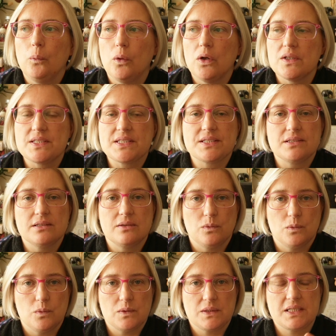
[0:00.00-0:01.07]
were
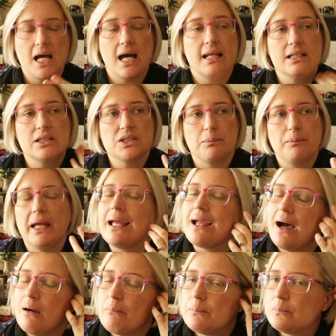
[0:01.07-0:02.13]
starting to pick
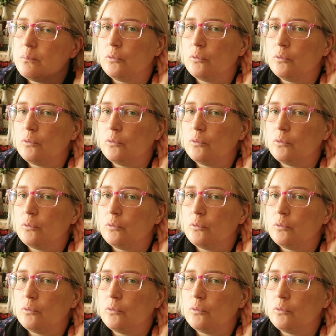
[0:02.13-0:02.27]
up